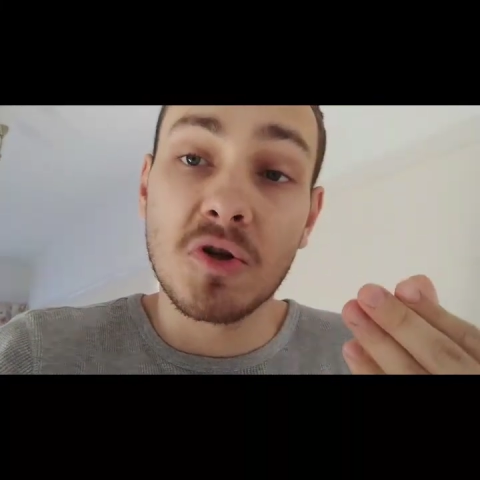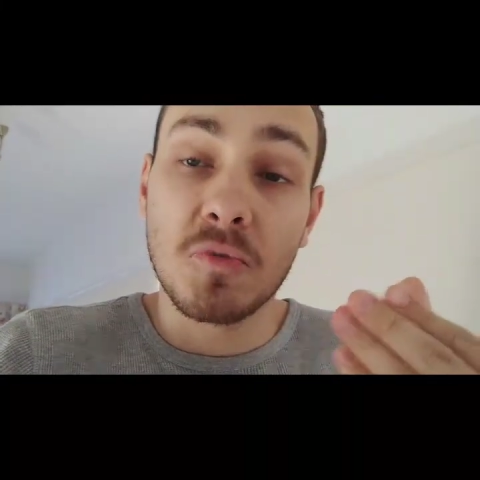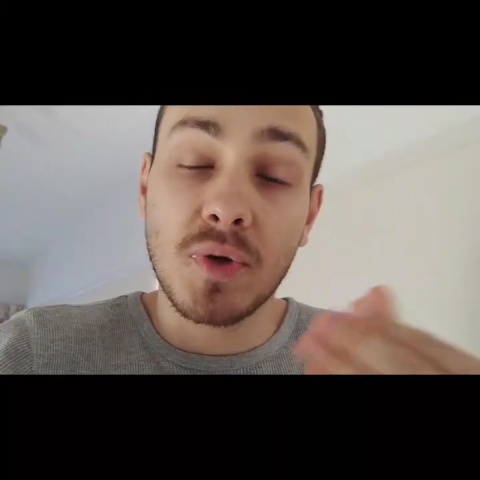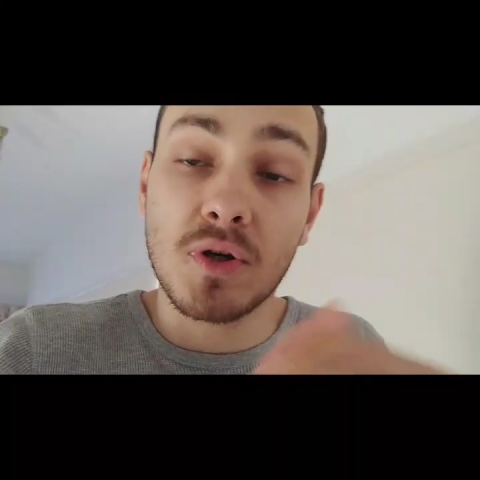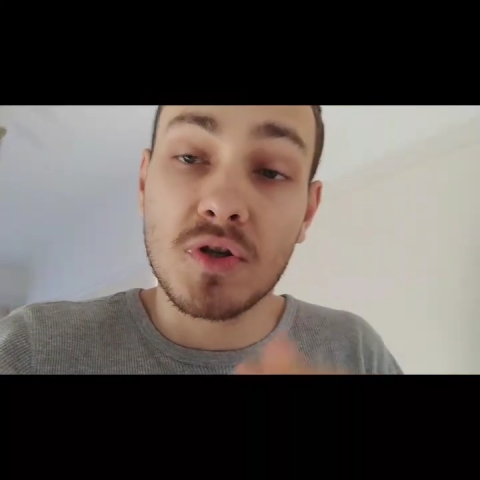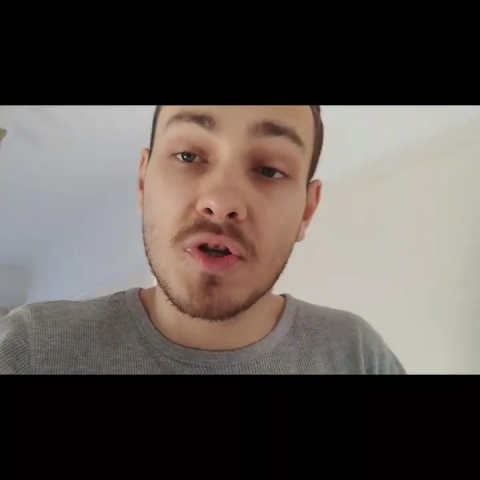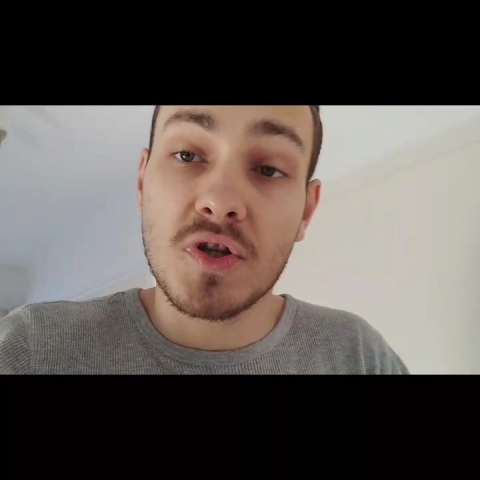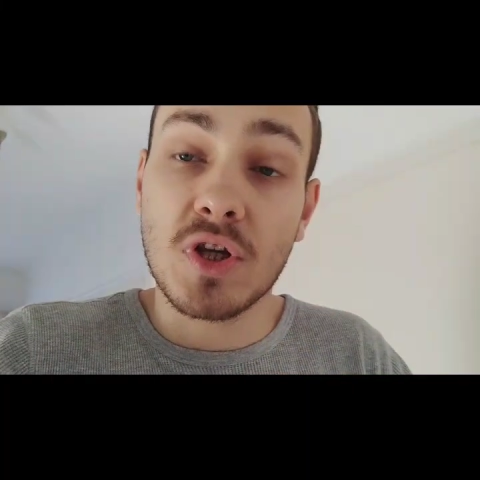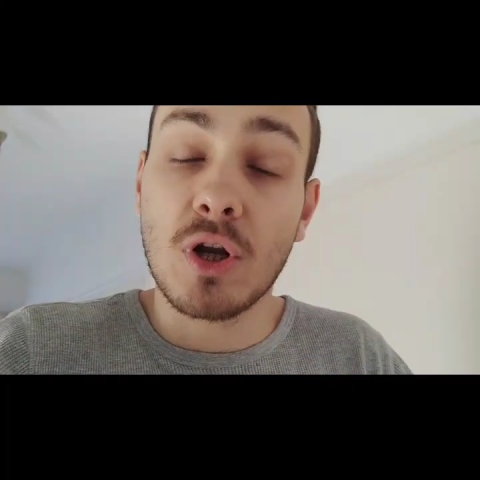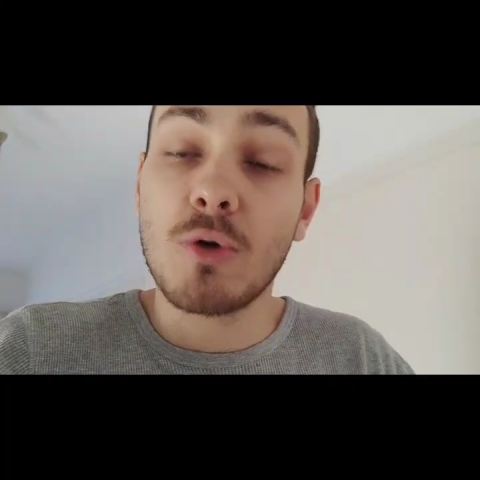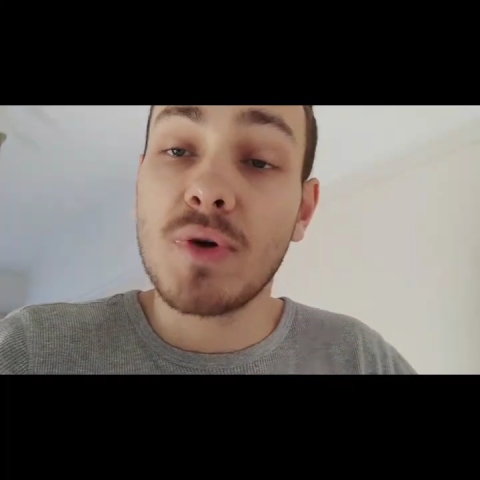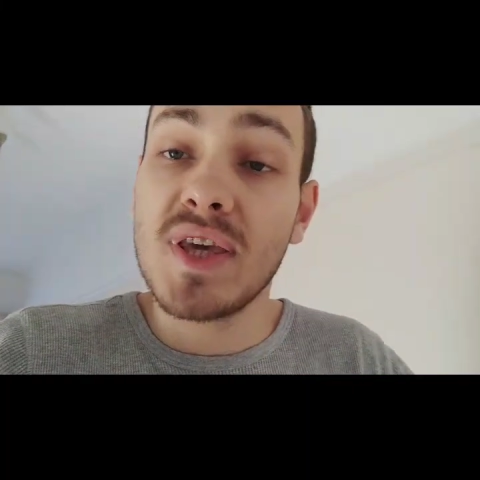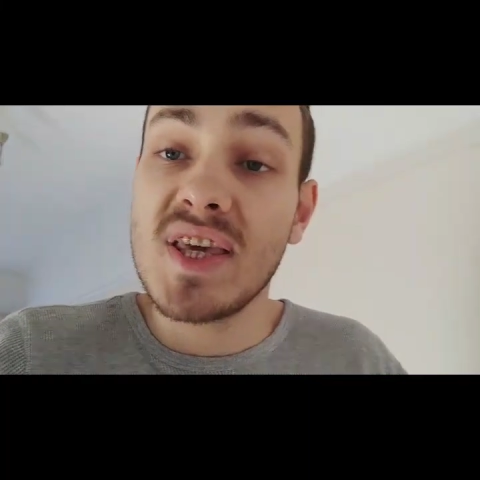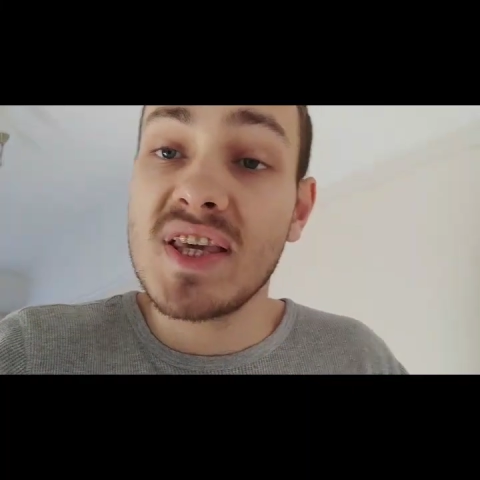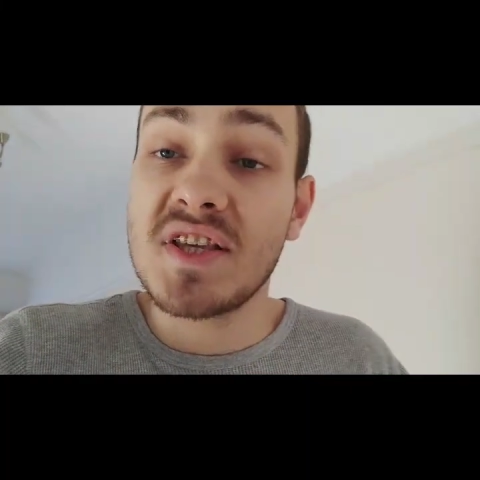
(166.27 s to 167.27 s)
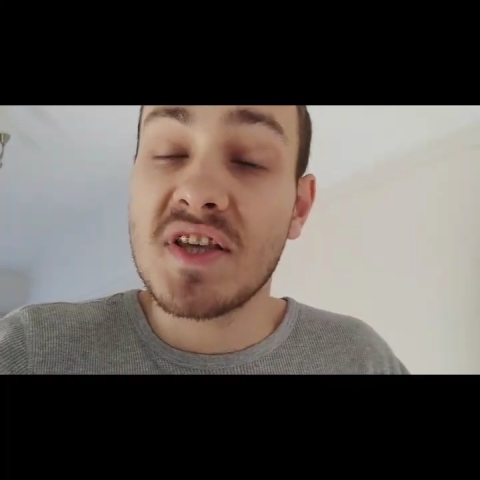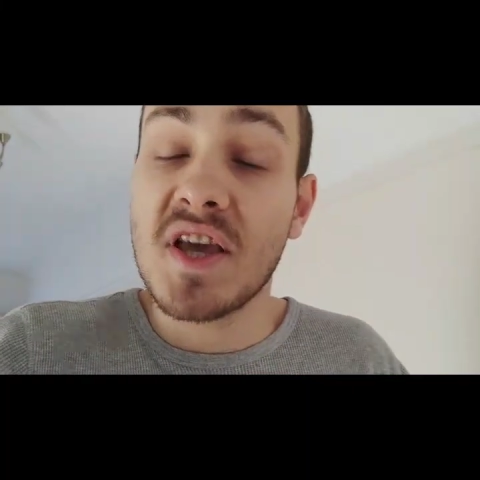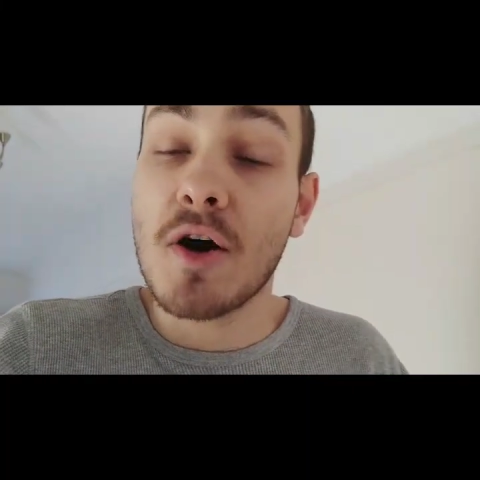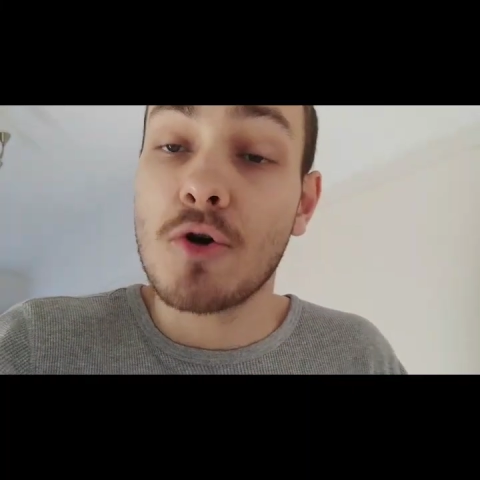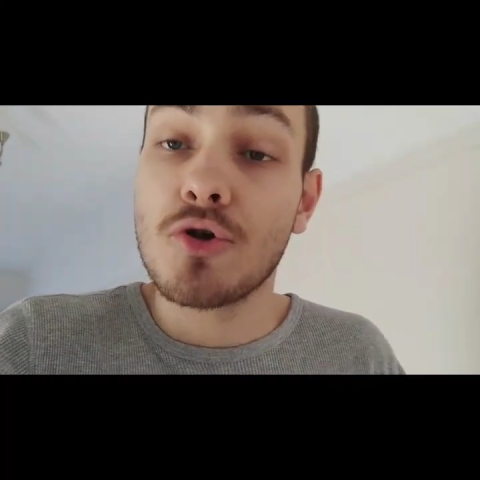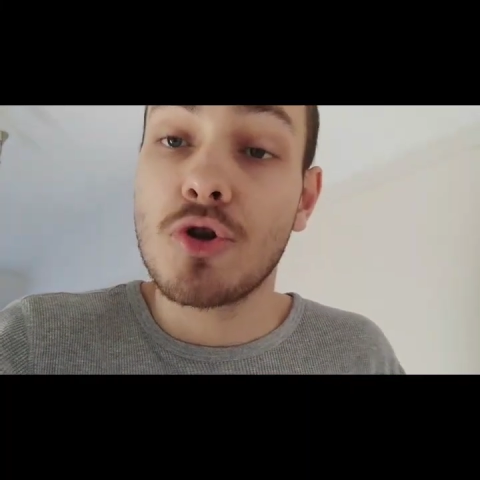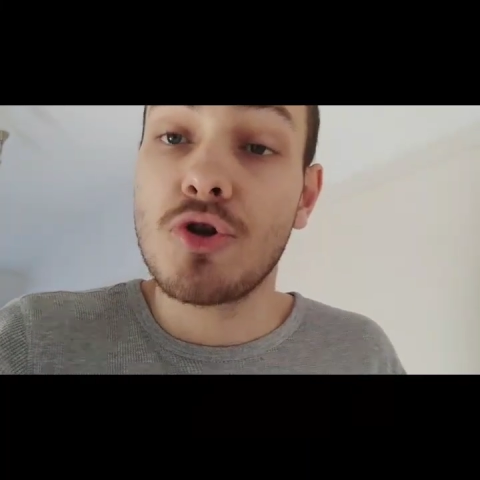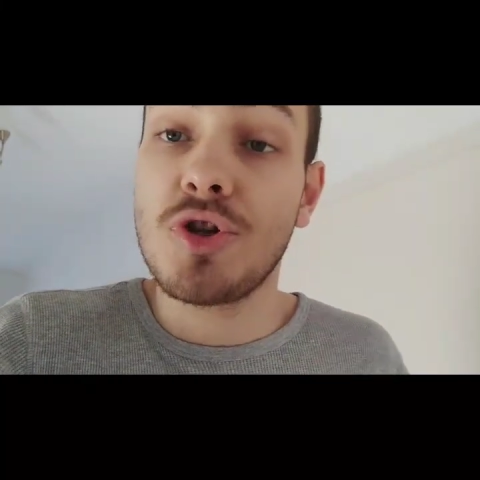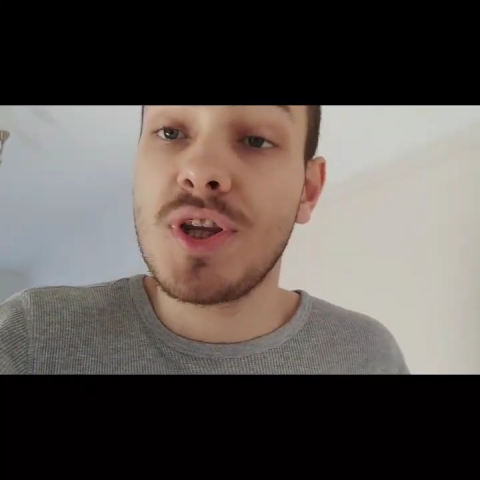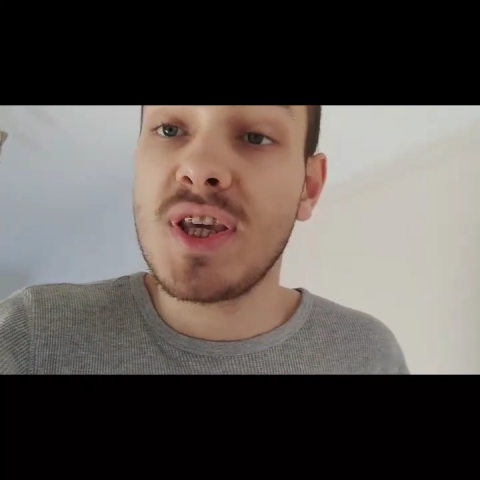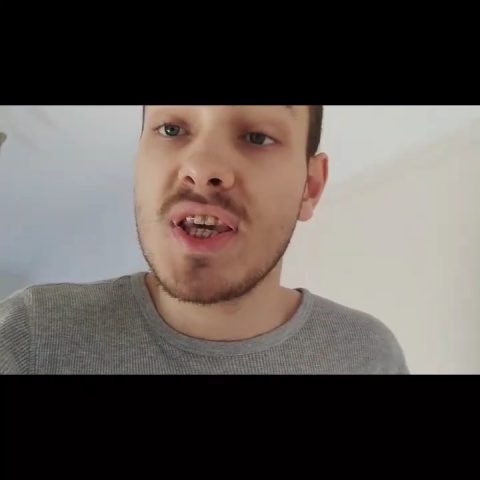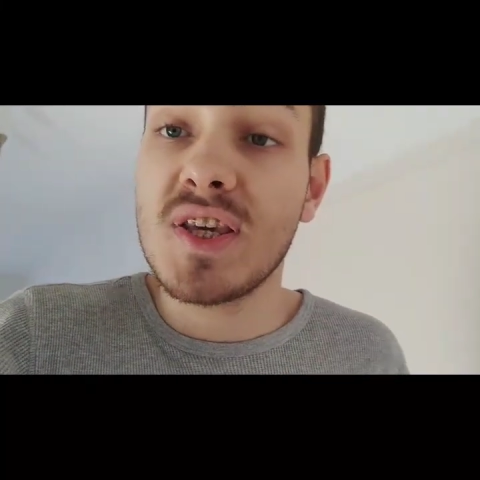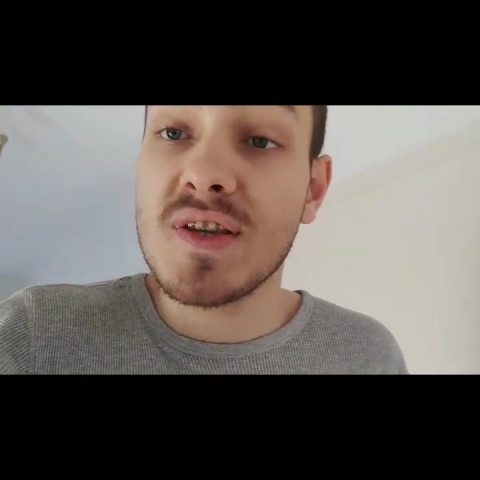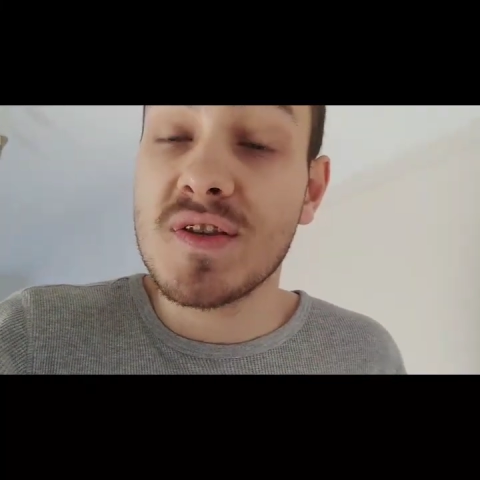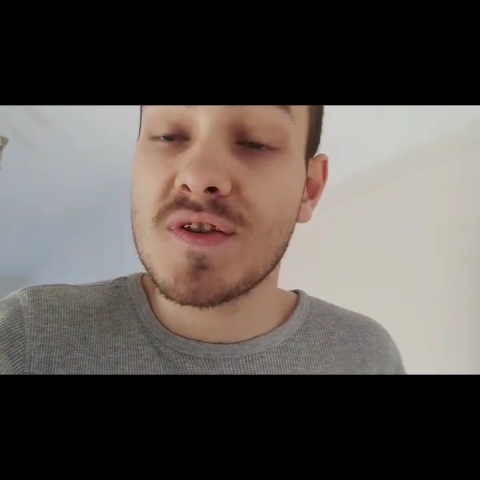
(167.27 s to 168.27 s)
because it's a lot easier on your
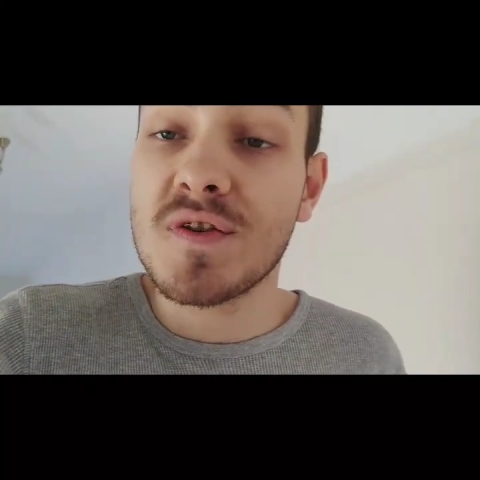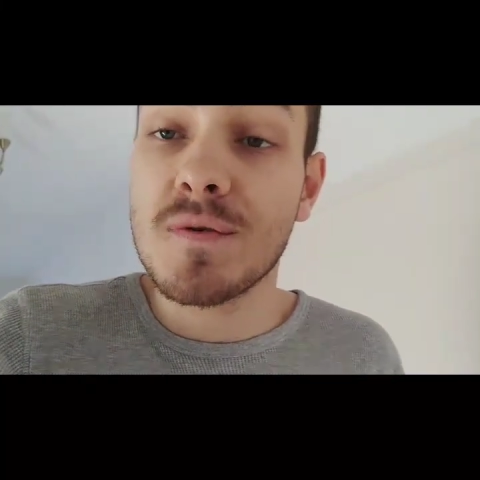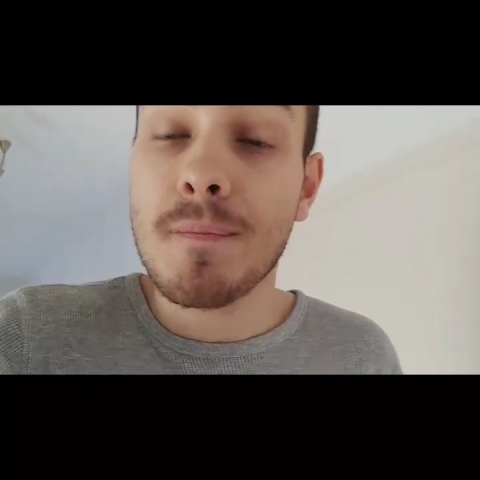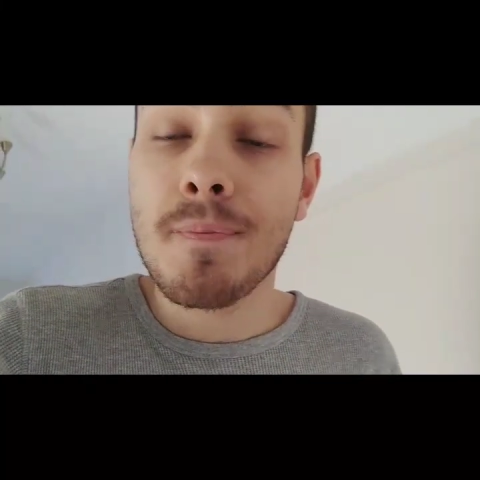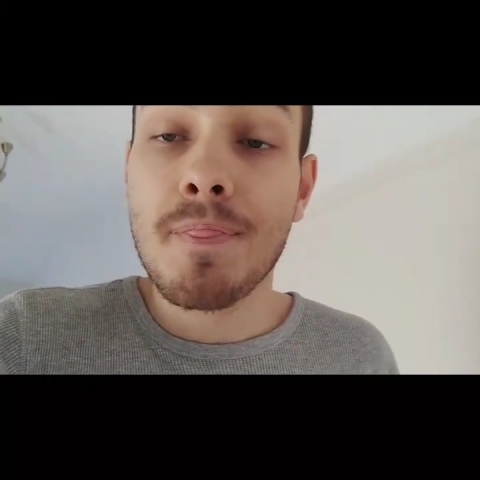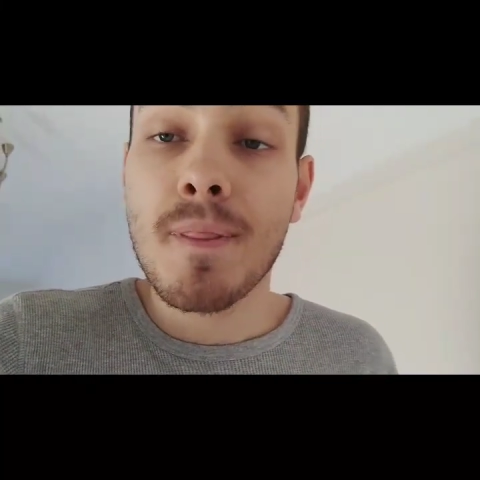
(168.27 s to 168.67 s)
knees